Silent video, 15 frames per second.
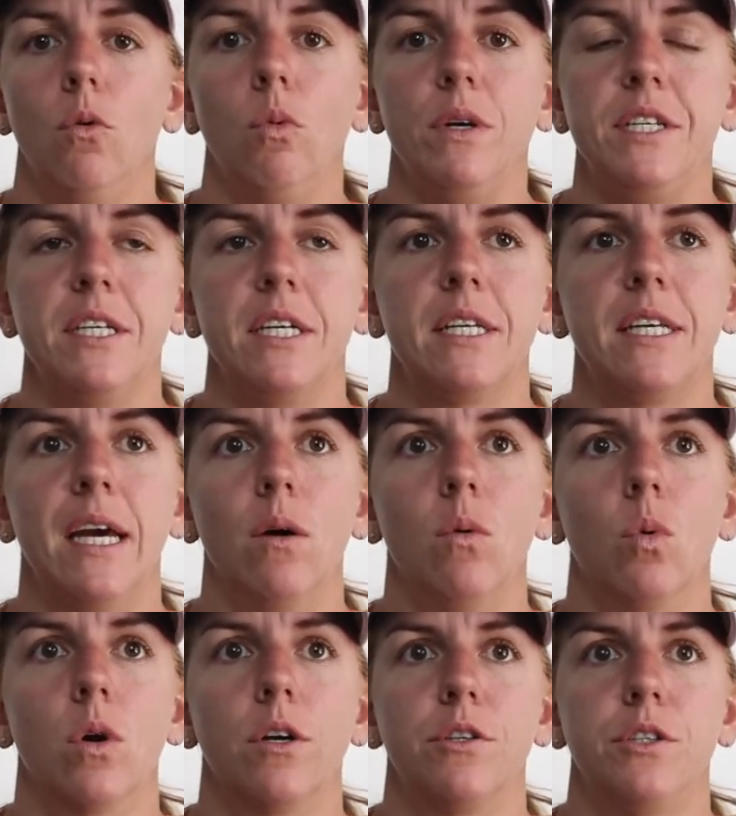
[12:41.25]
We did
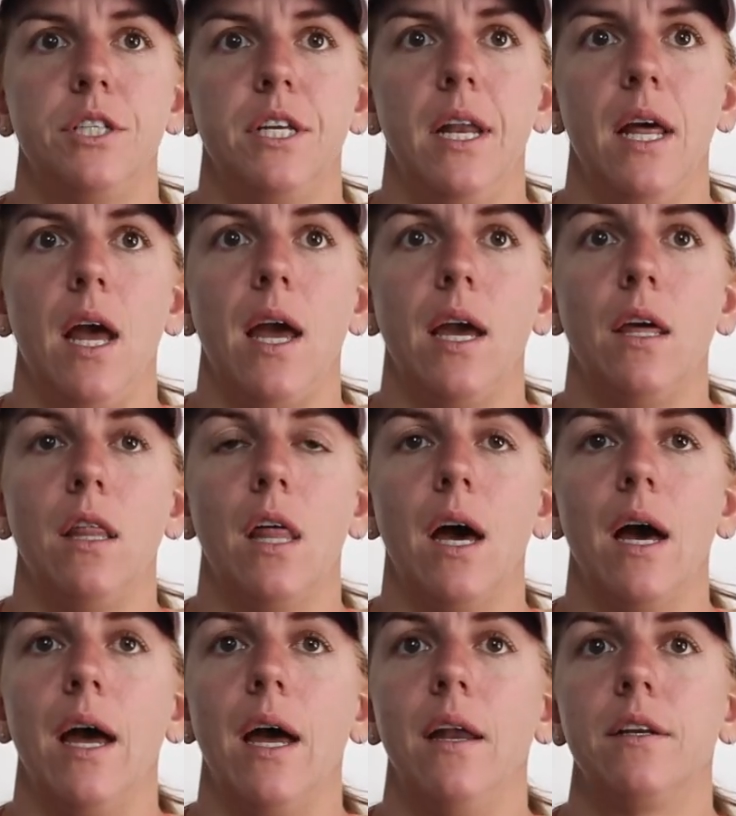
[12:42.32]
get word today
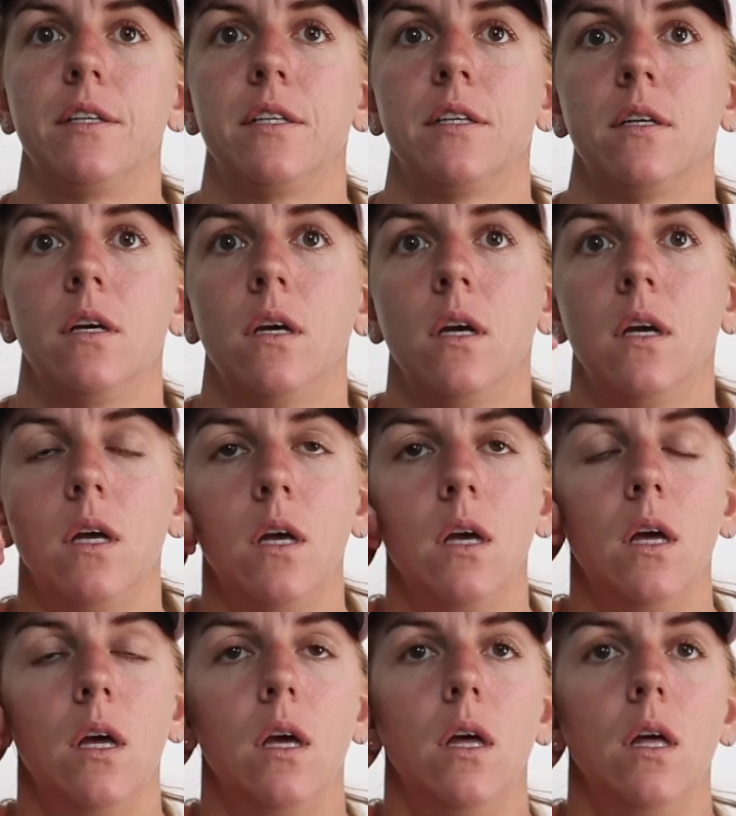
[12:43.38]
that
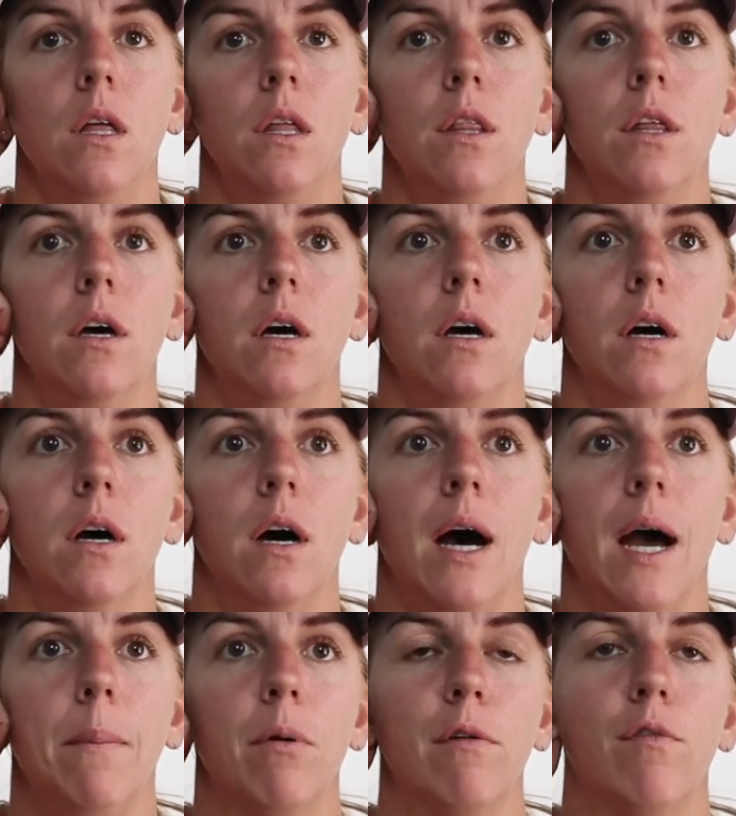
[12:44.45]
the
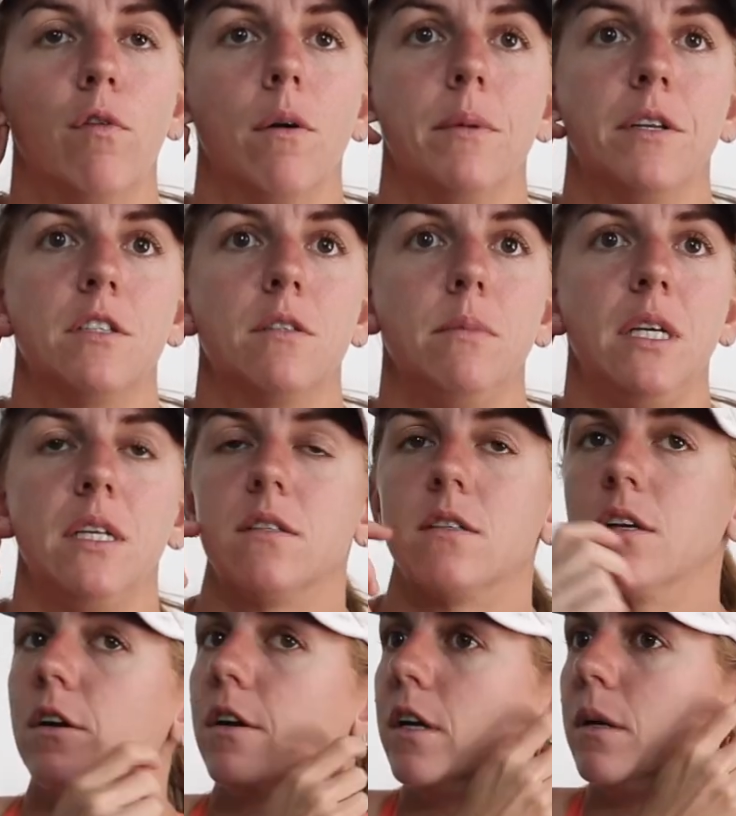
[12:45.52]
high performance meets
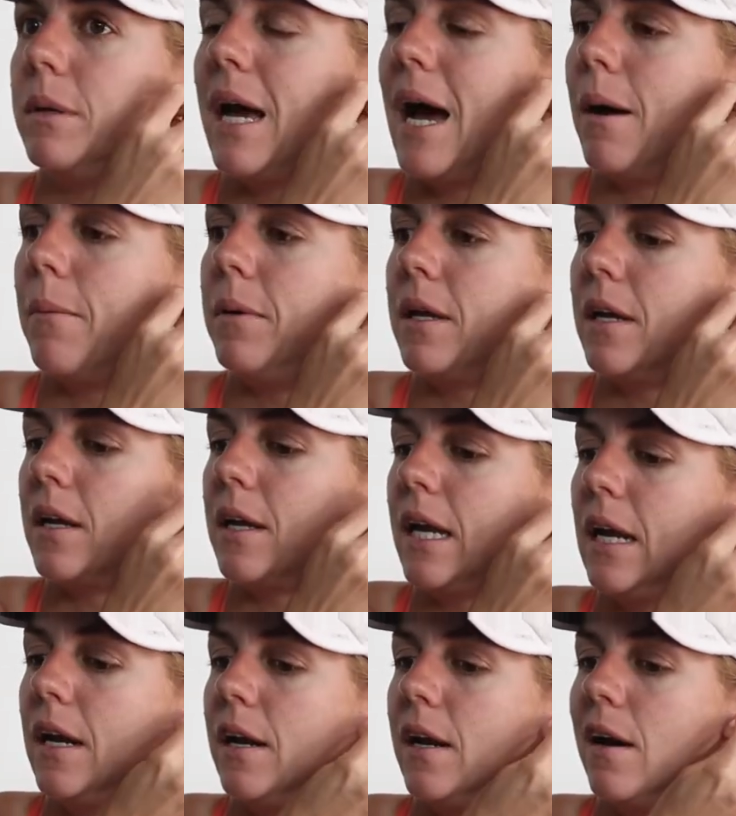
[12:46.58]
that are going to be happening in
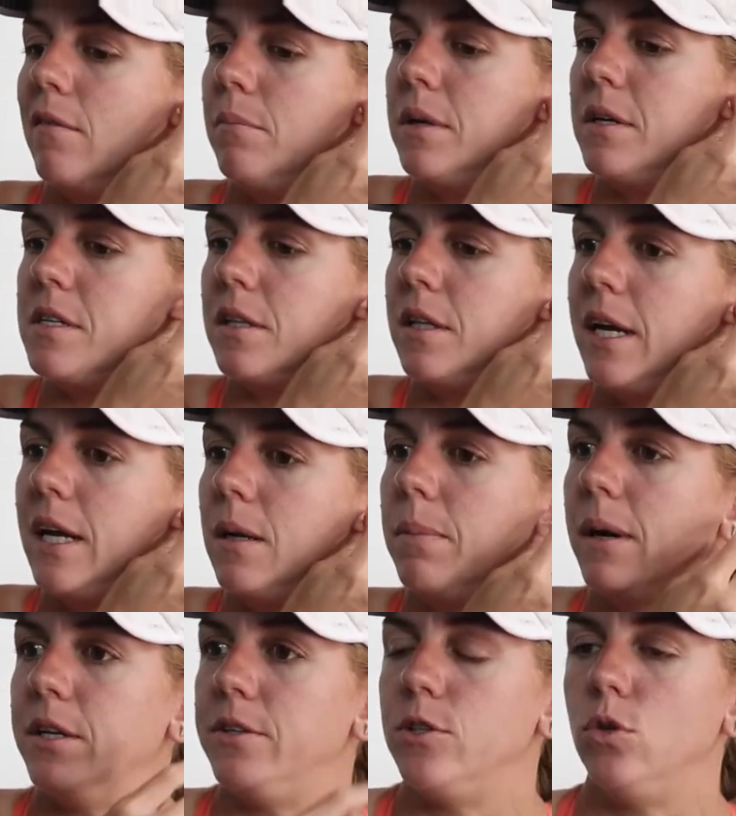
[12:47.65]
Canada have been delayed
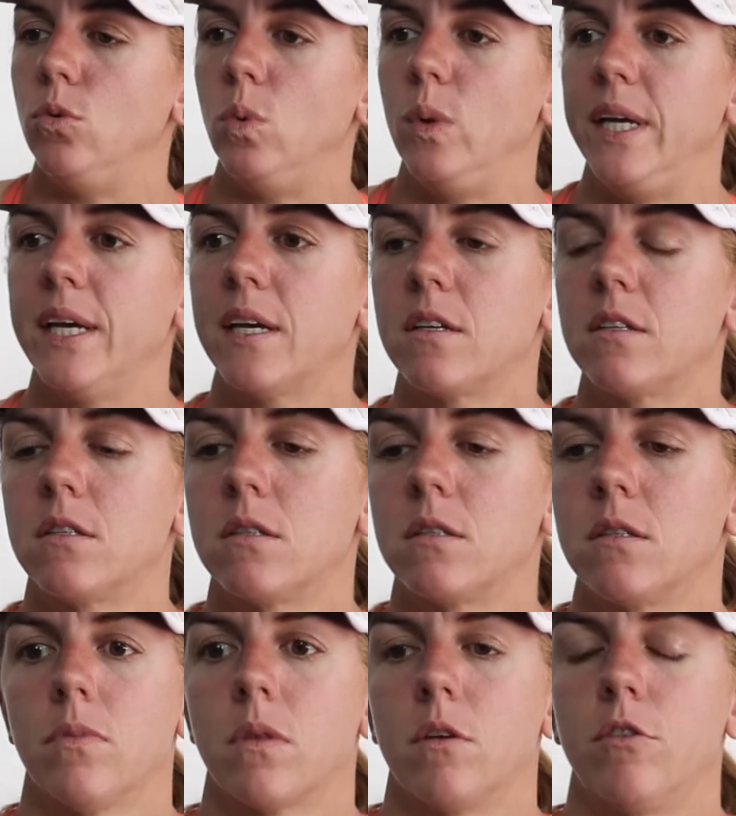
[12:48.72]
by 2 weeks.